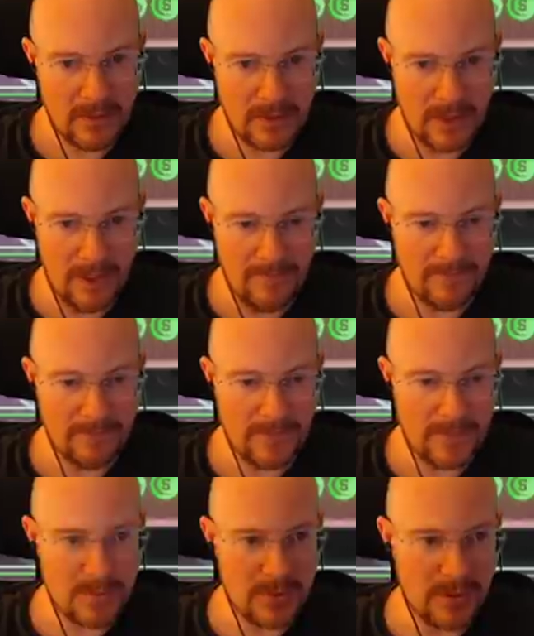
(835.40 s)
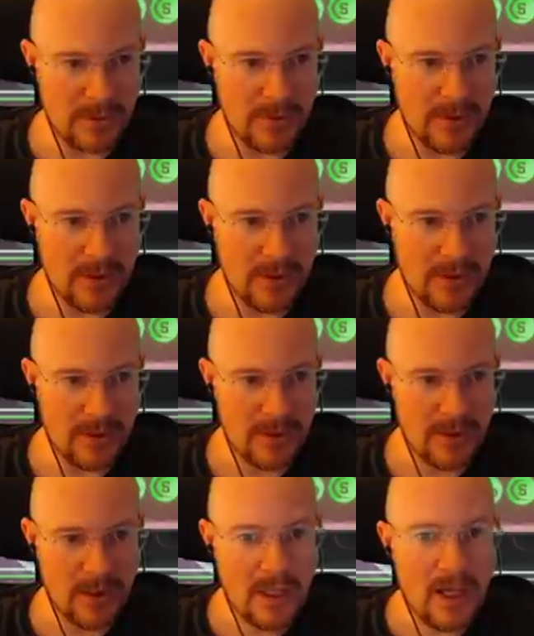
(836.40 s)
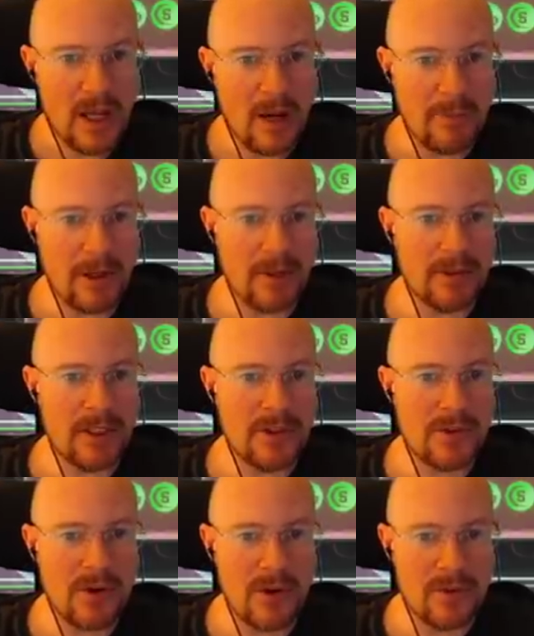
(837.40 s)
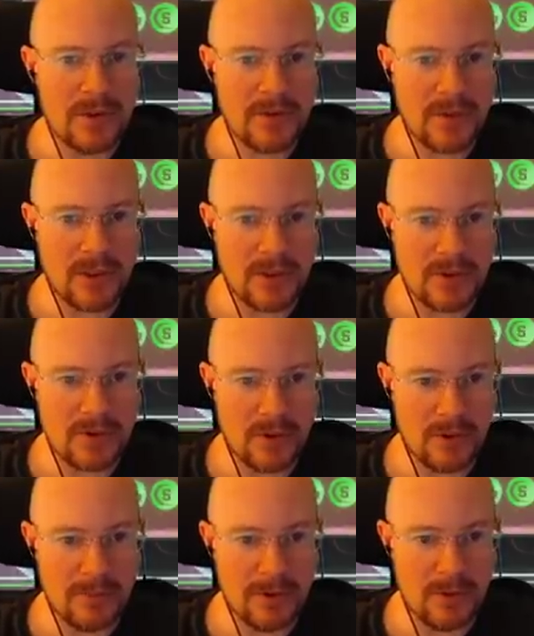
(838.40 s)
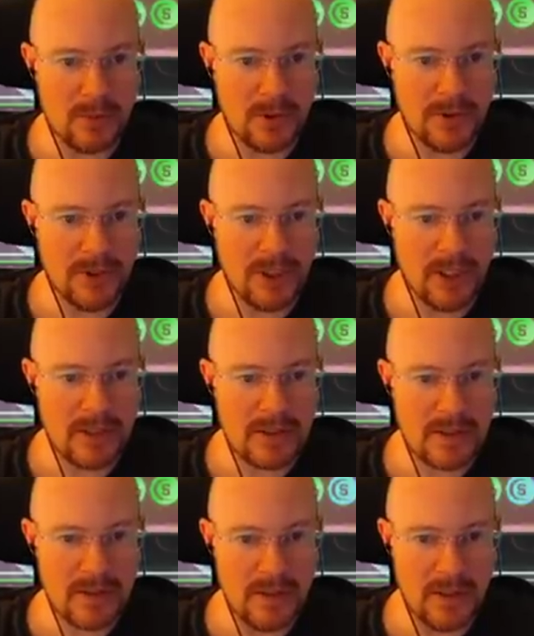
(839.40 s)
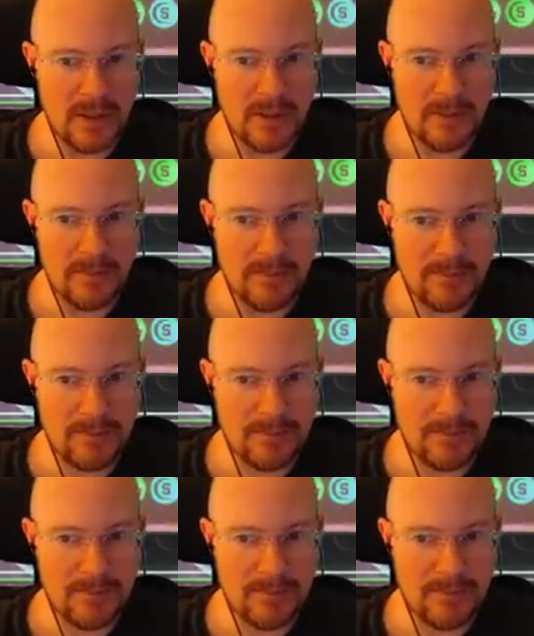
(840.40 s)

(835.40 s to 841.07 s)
Okay. Just wondering why, uh... Apparently drones, if they're controllable, will not, um...